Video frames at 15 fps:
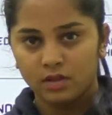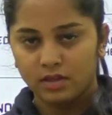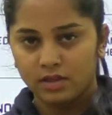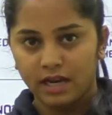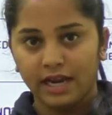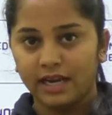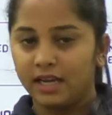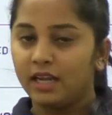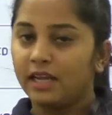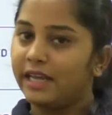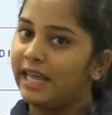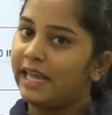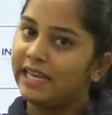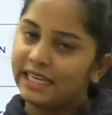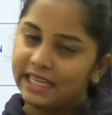right?
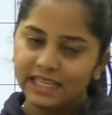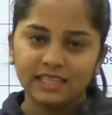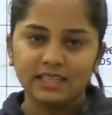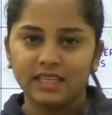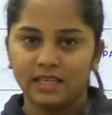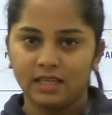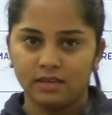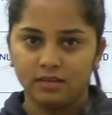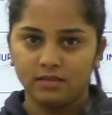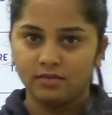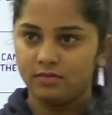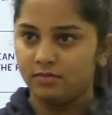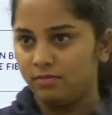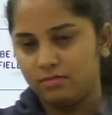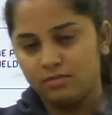Anything,
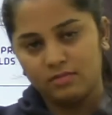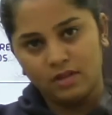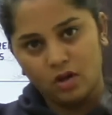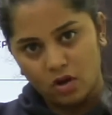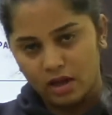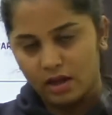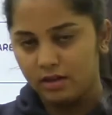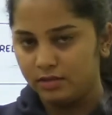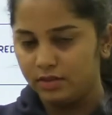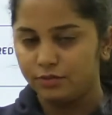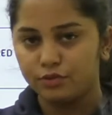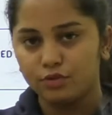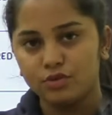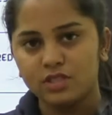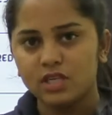the
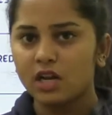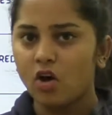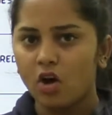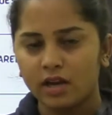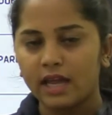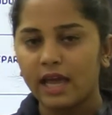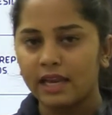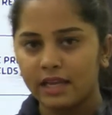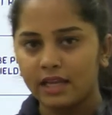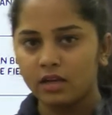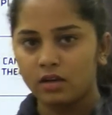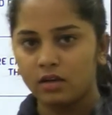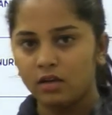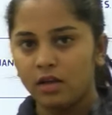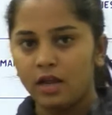fruits are organic,
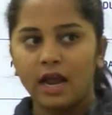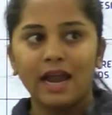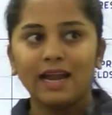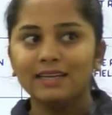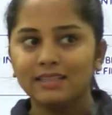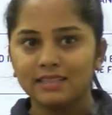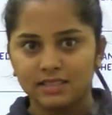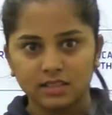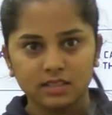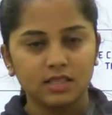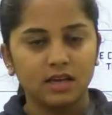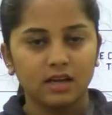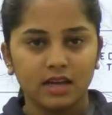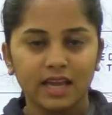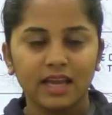and this is
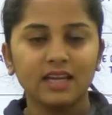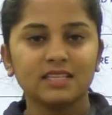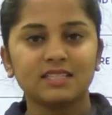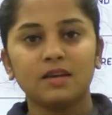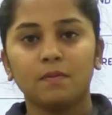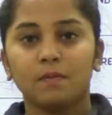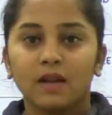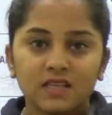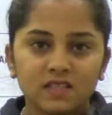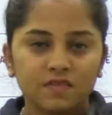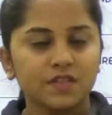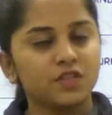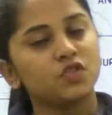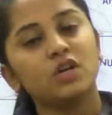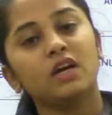again a supplies
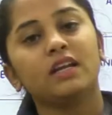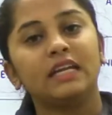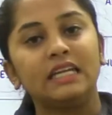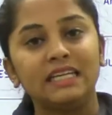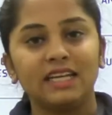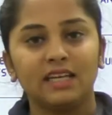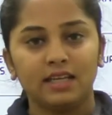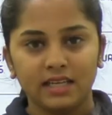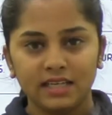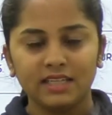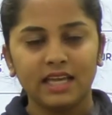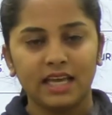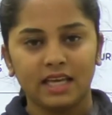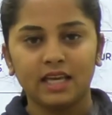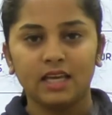which you are
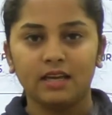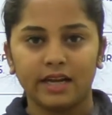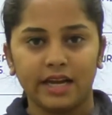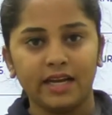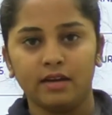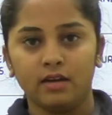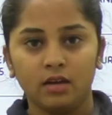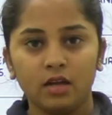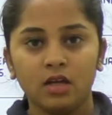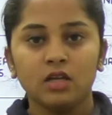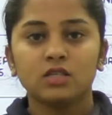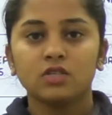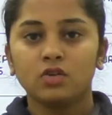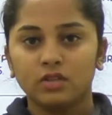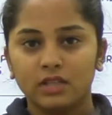intaking, right?
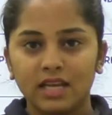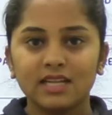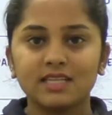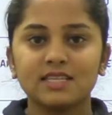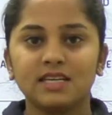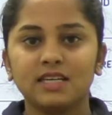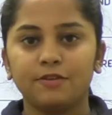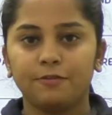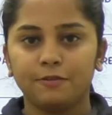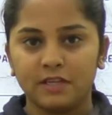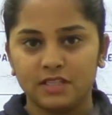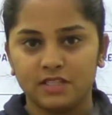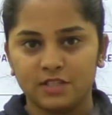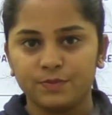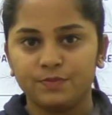So there is a
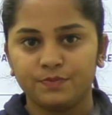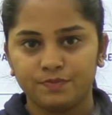difference,